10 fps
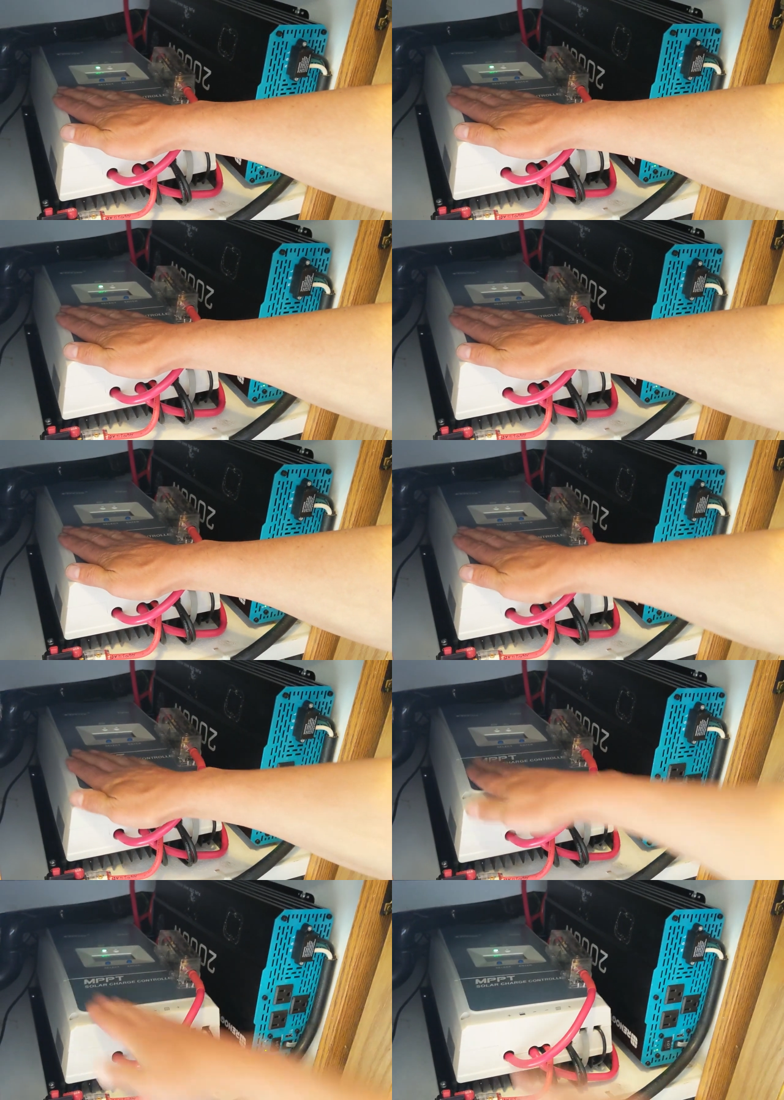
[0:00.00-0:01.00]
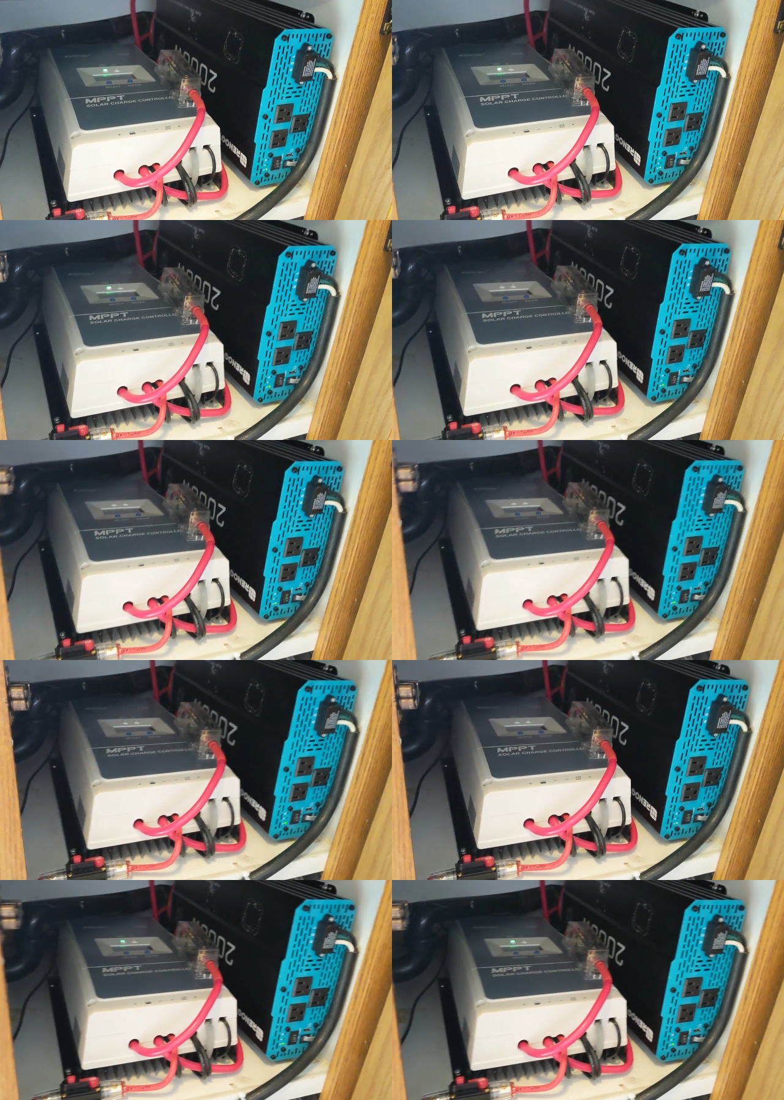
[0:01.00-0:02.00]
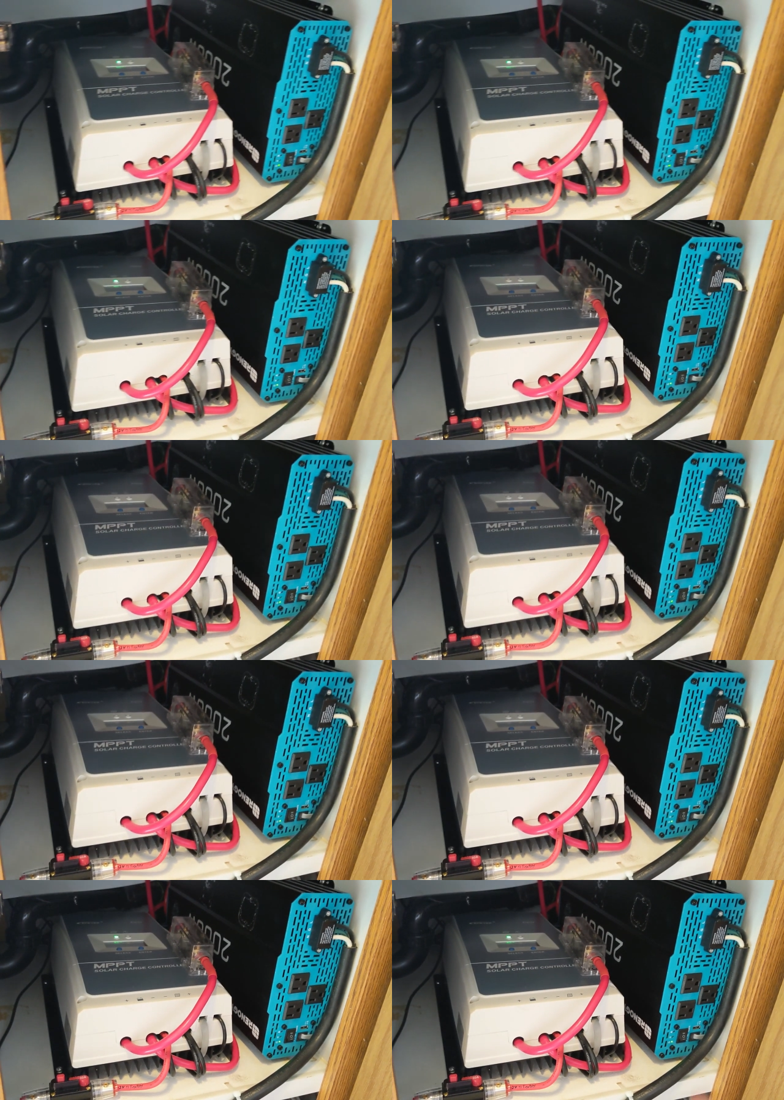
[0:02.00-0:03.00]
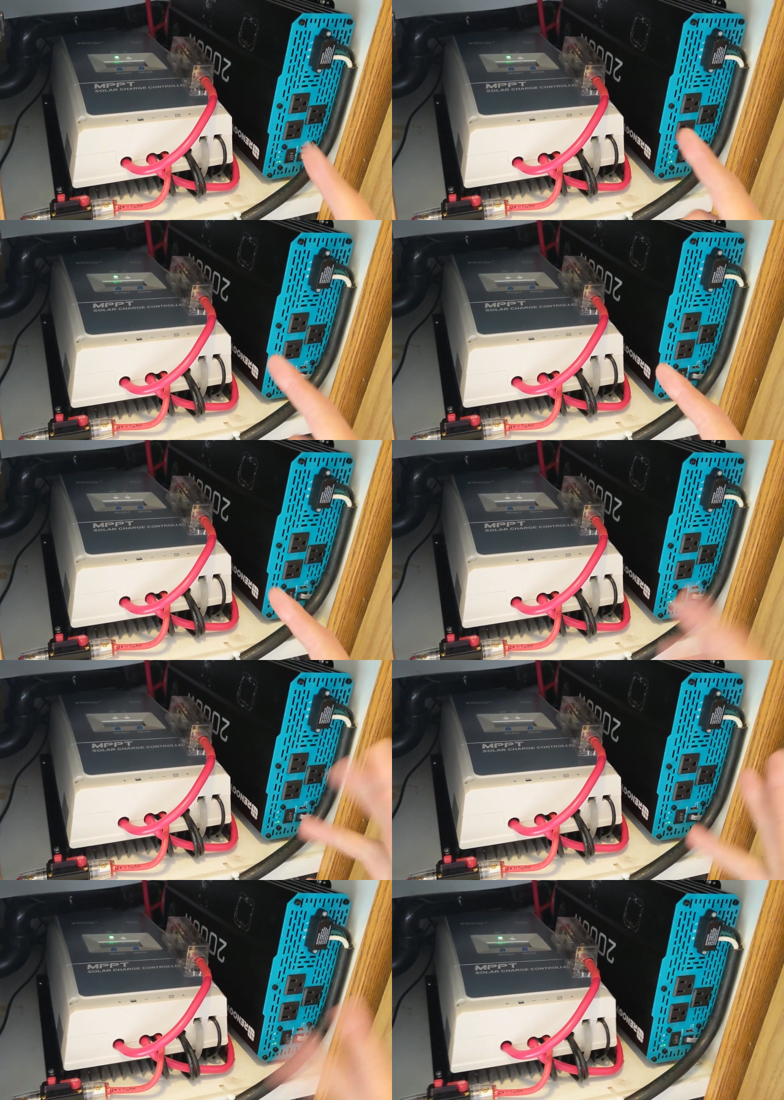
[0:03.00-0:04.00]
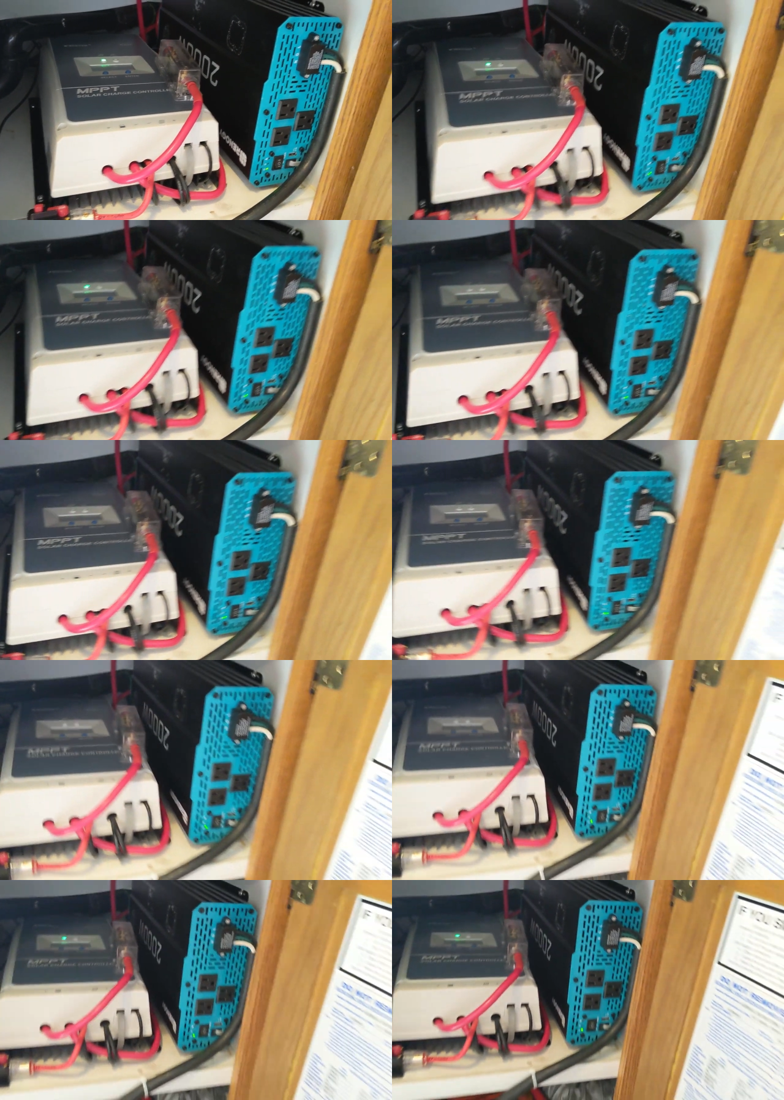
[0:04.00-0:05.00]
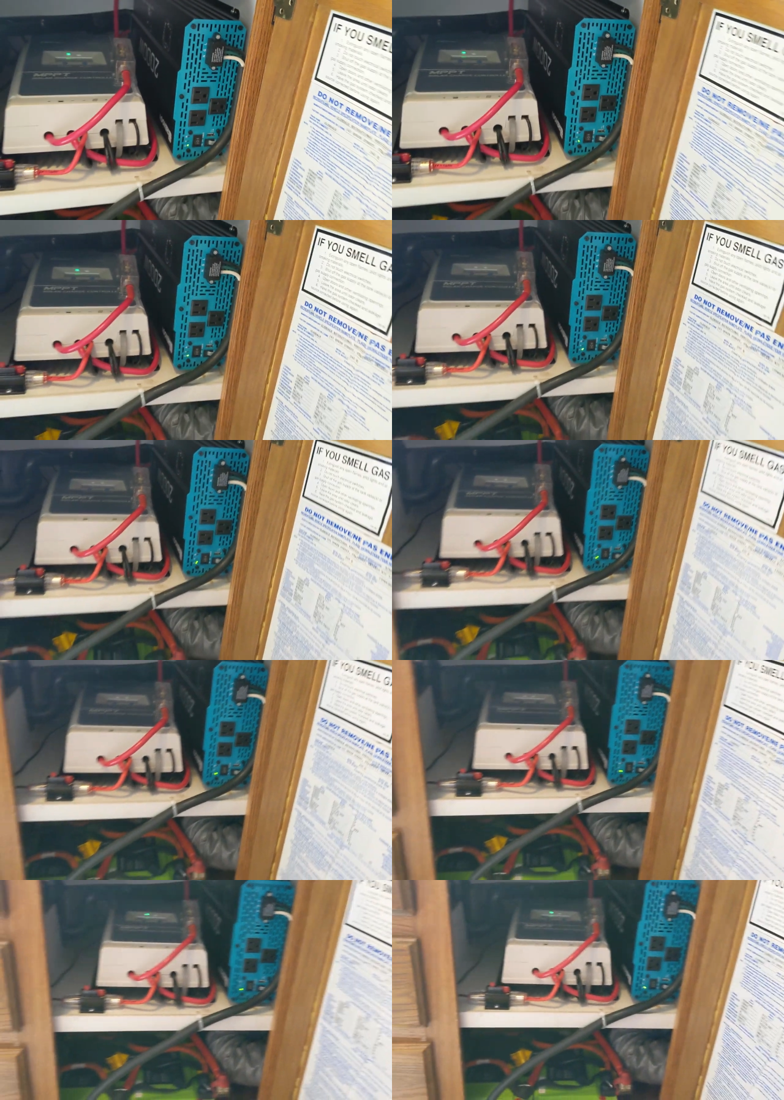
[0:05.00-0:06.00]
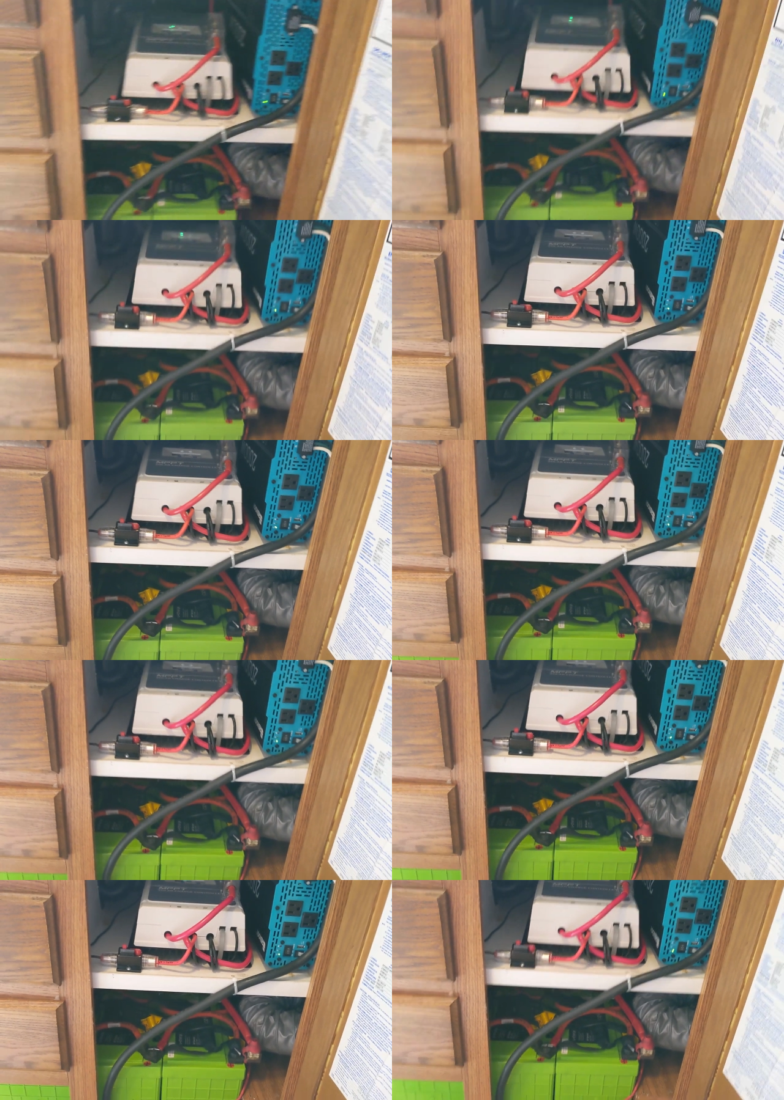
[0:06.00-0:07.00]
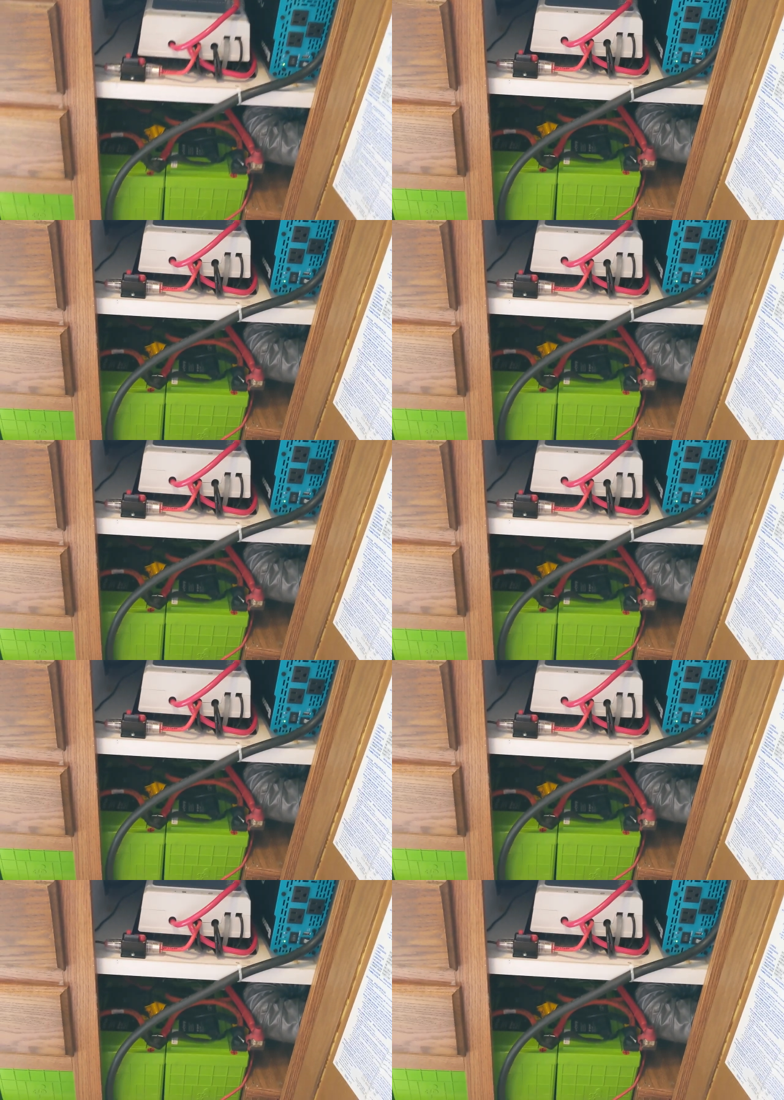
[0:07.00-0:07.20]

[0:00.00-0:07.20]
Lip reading: [unreadable: no face in view]